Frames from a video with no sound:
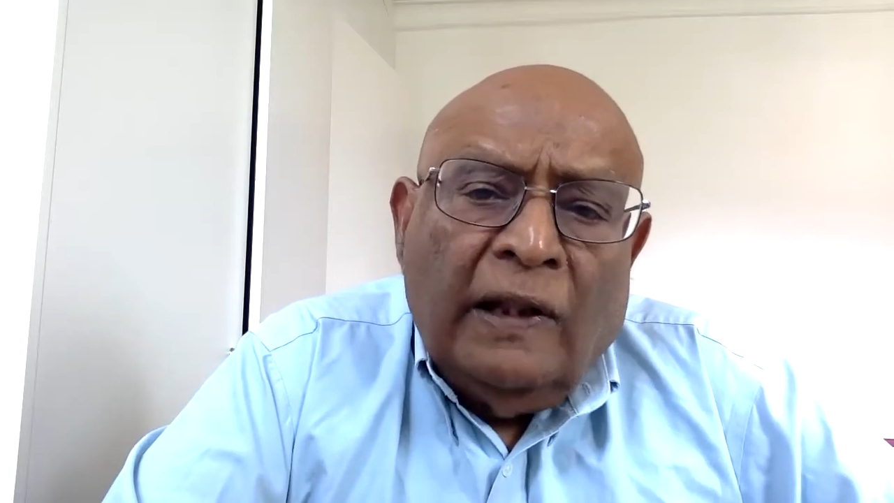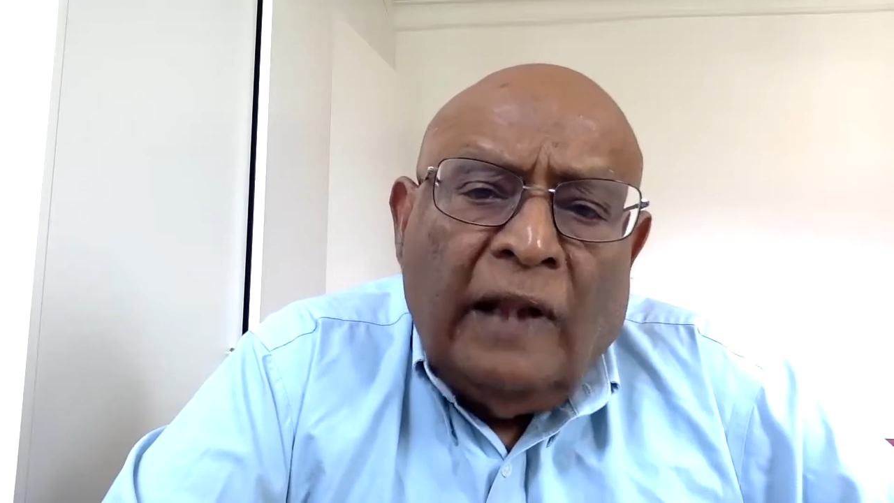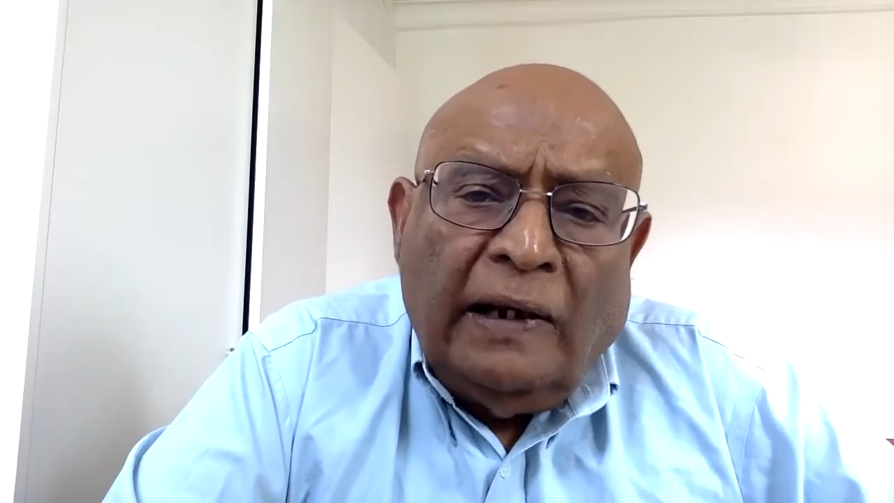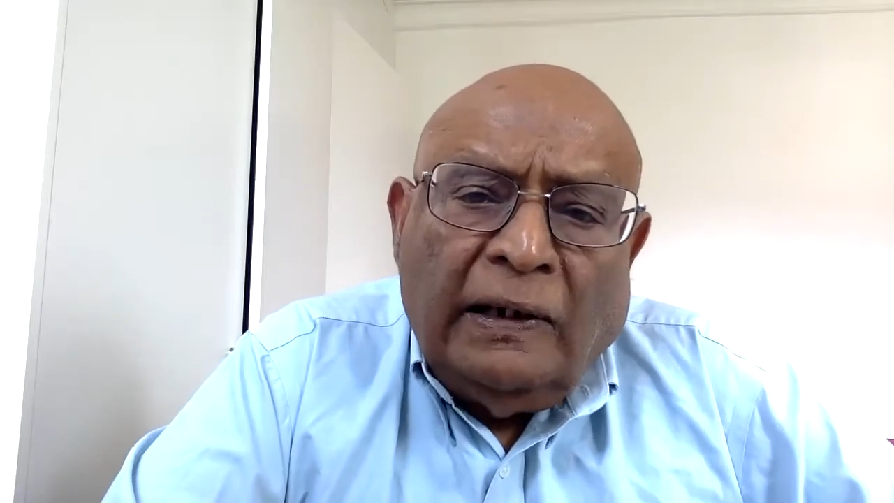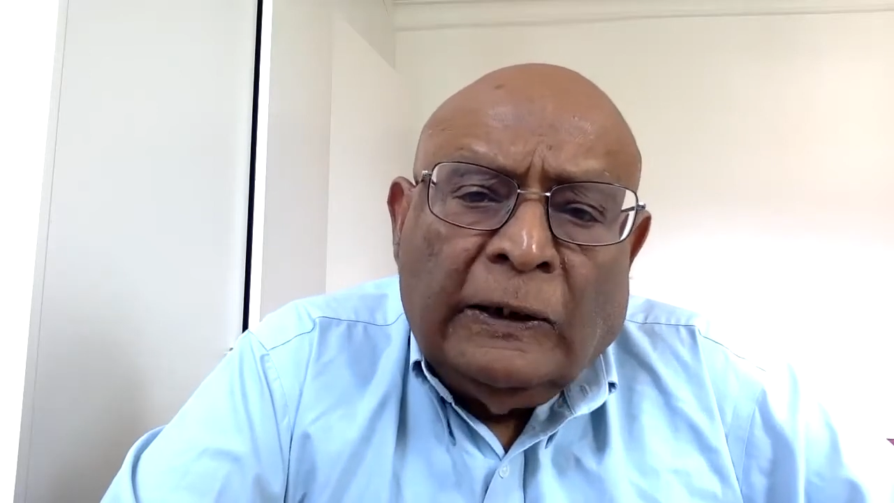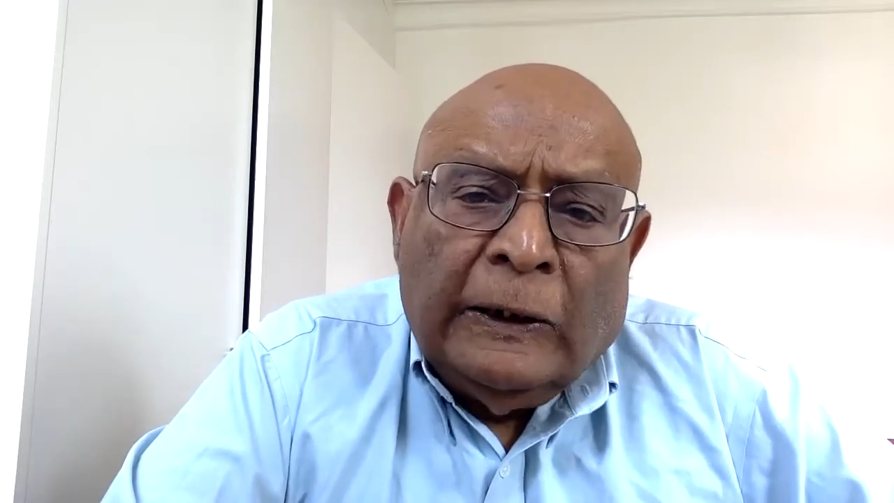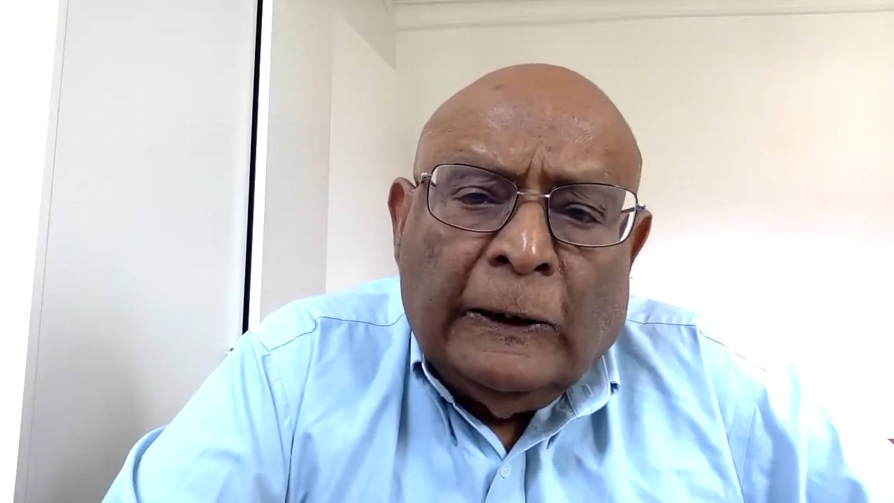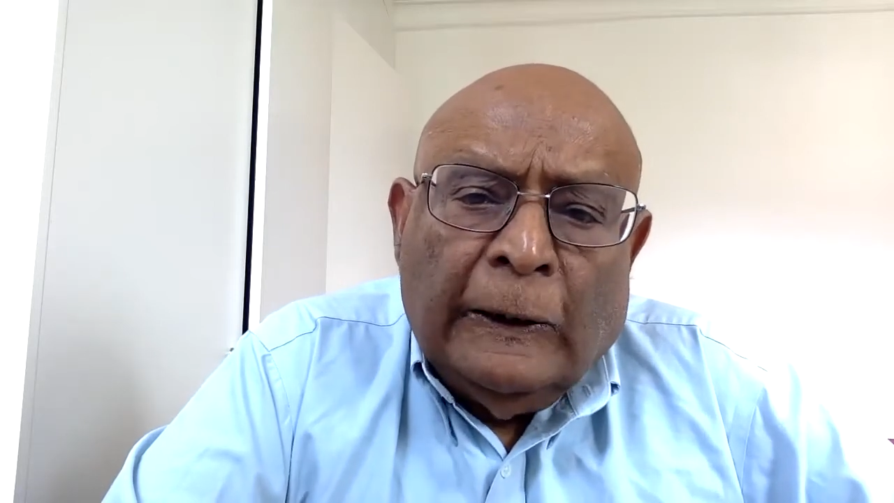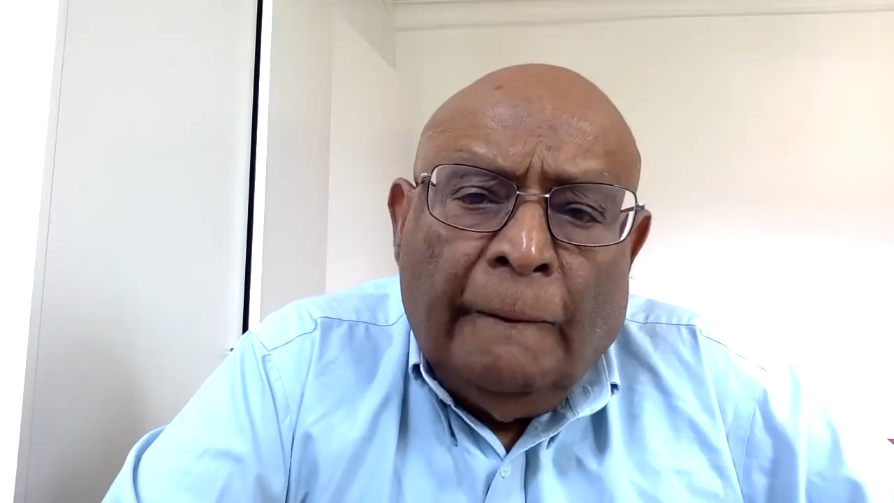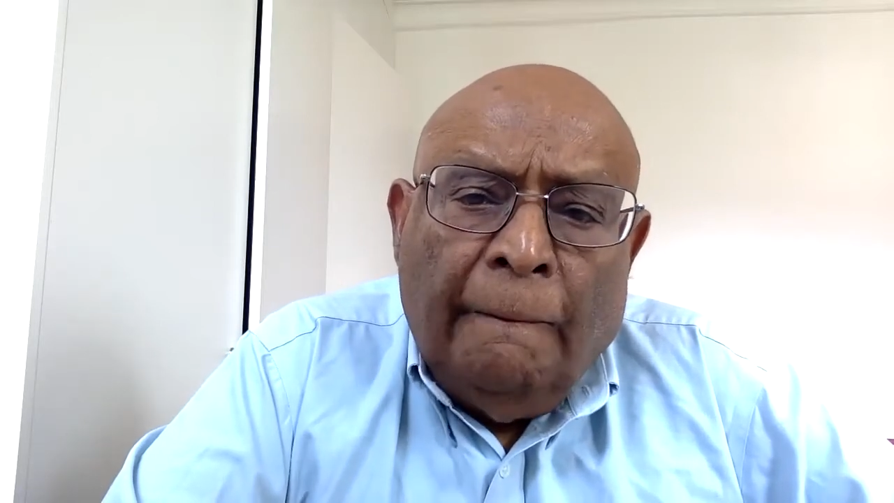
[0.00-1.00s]
that
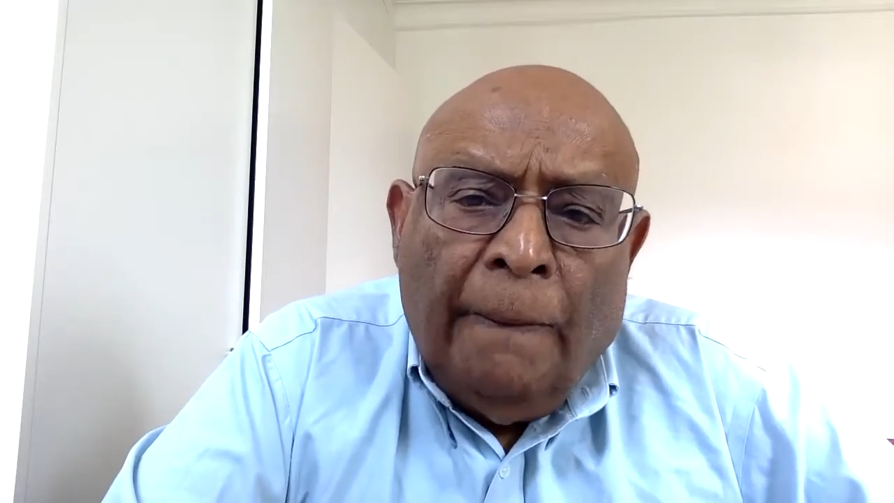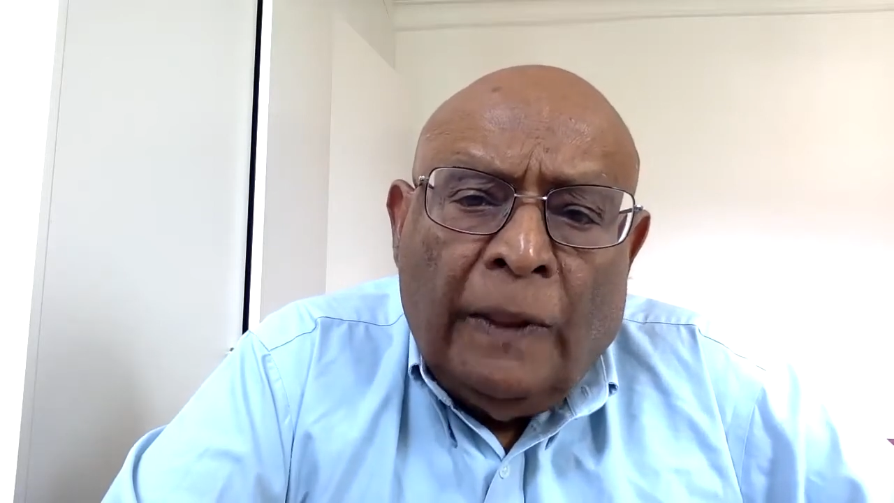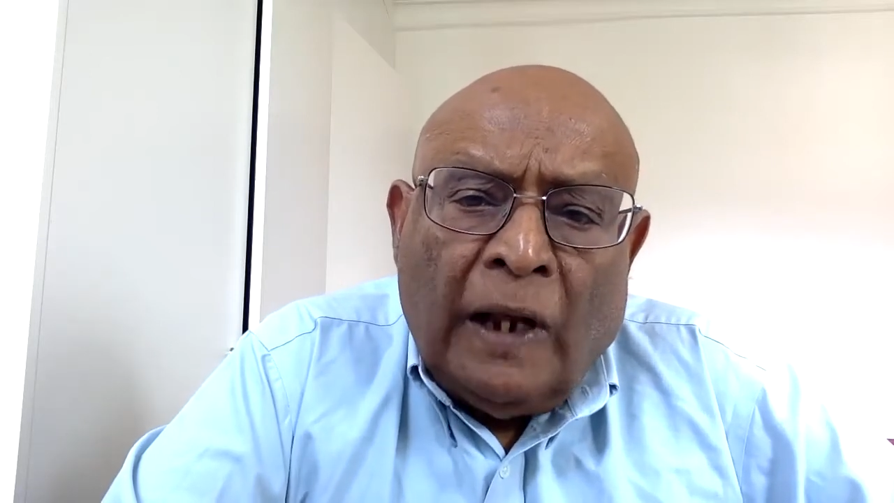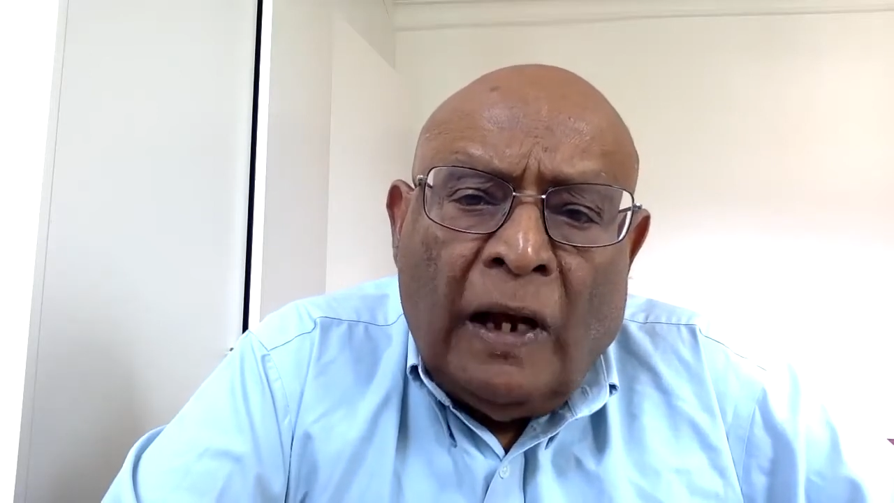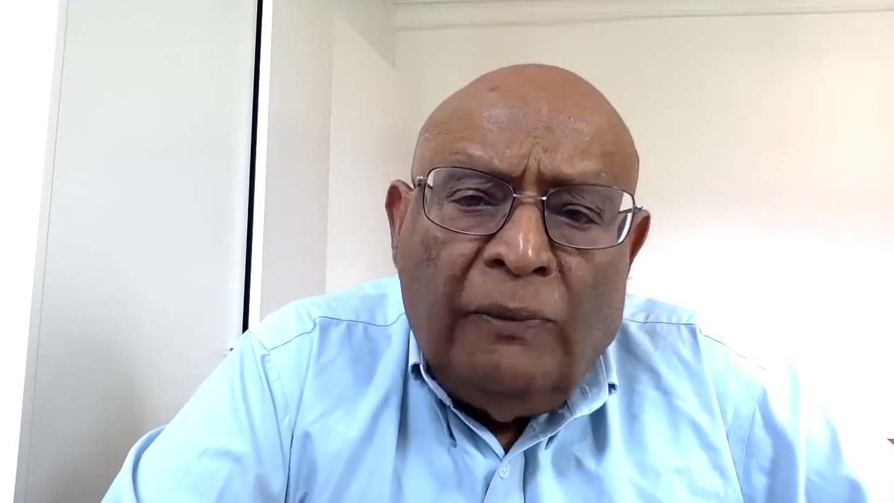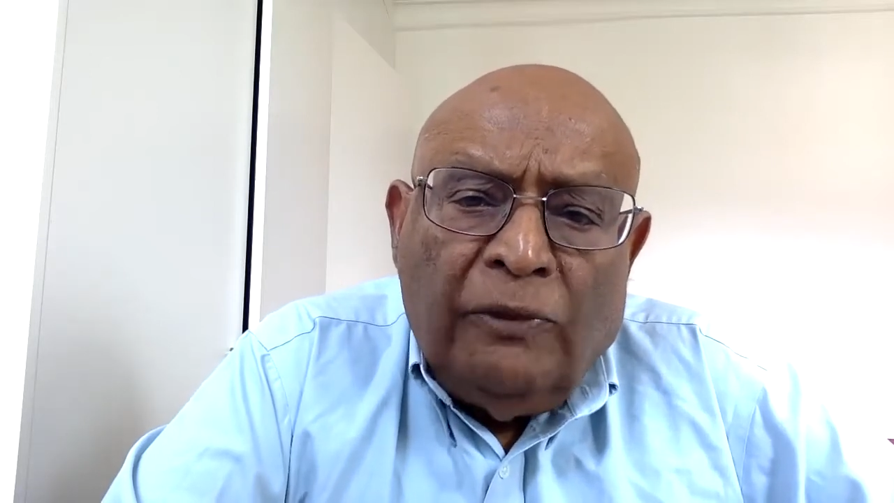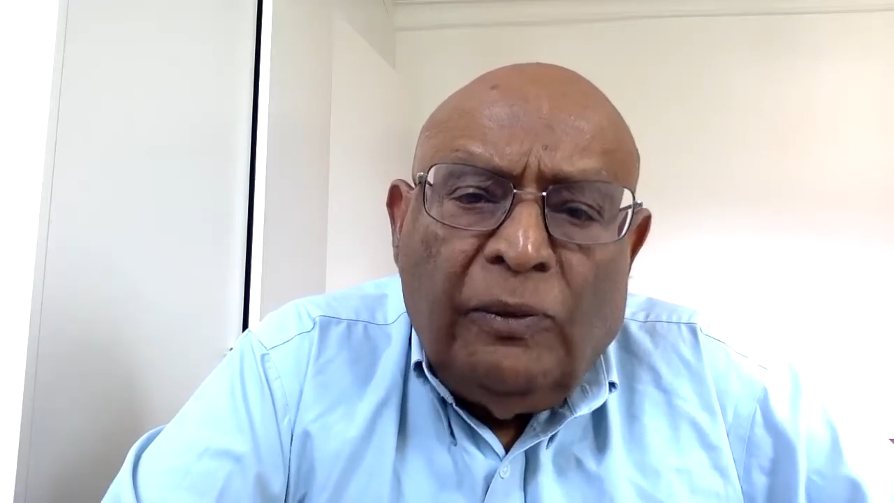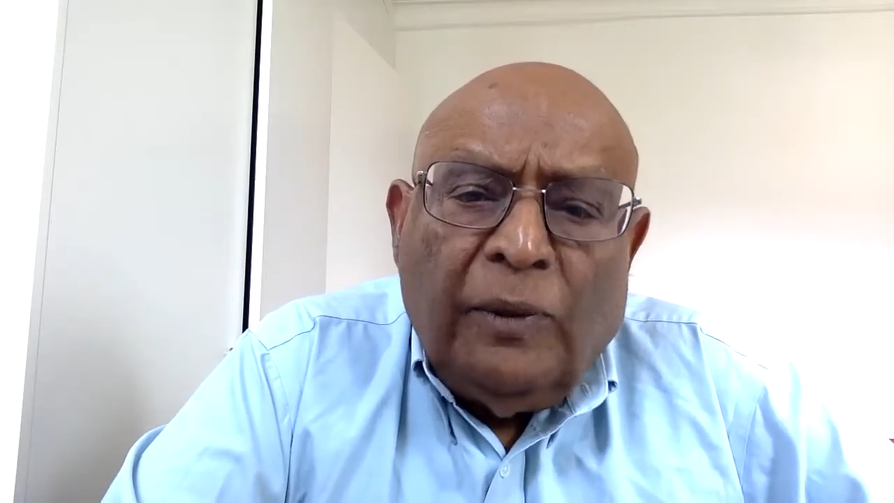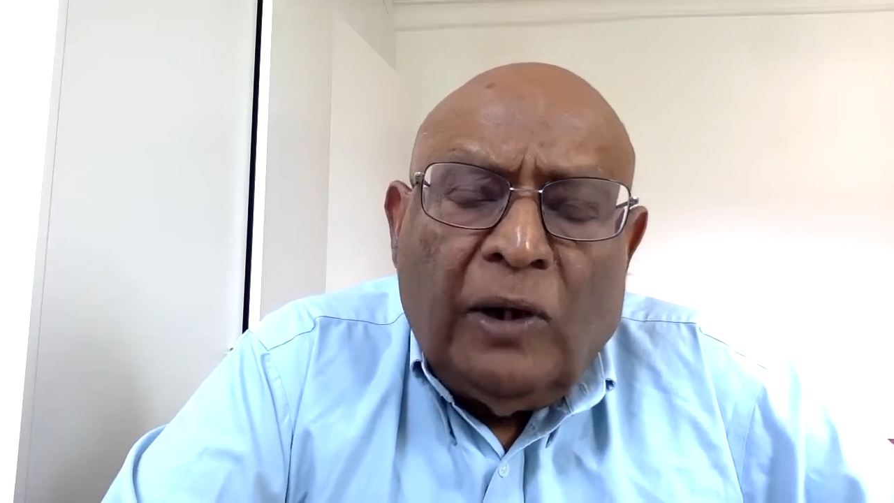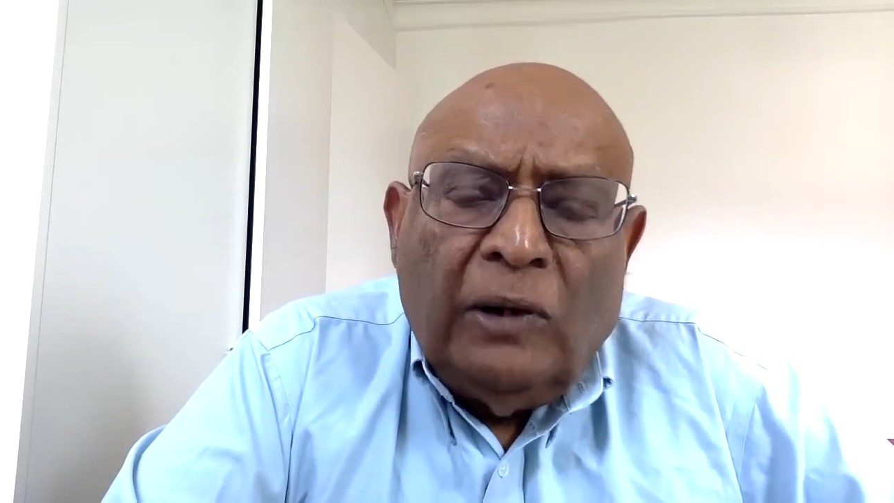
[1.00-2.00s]
comes
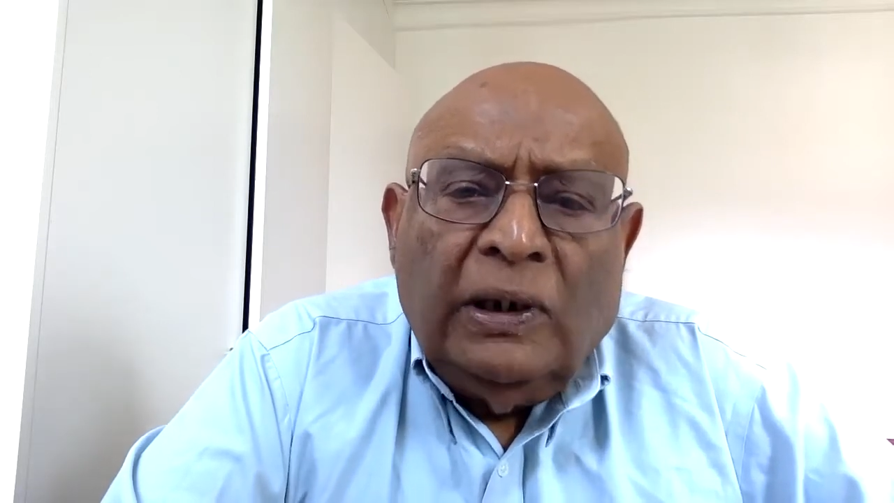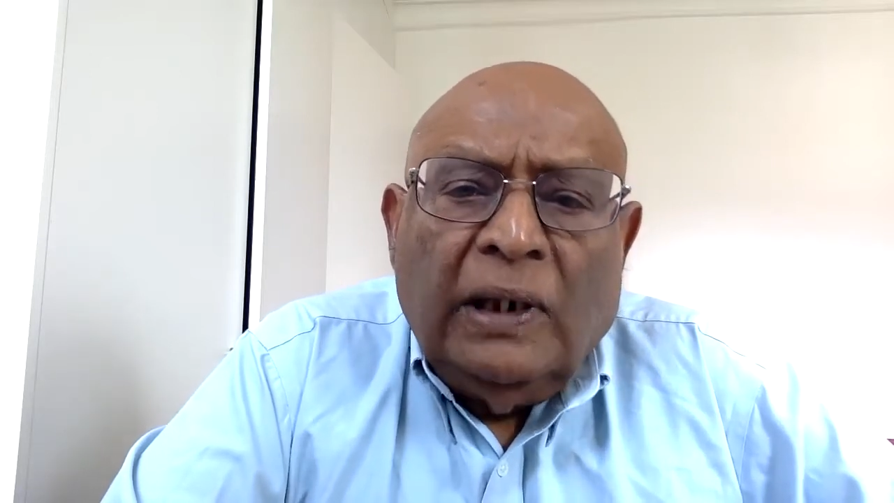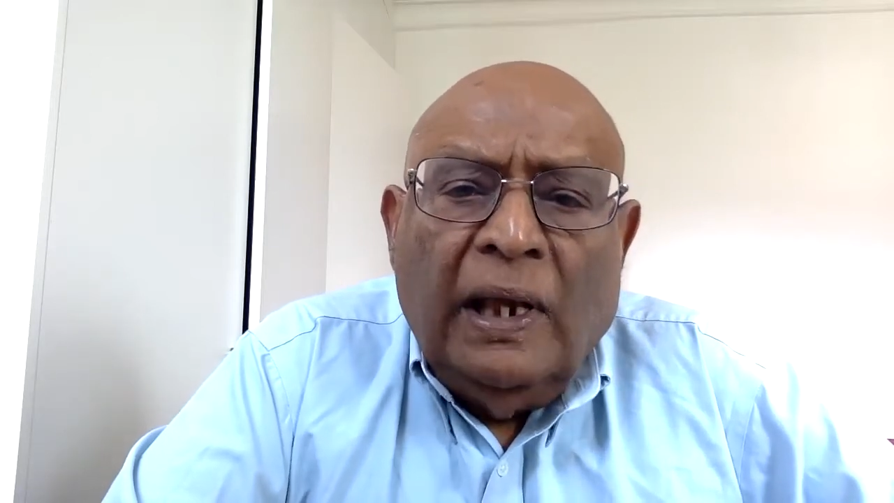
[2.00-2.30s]
about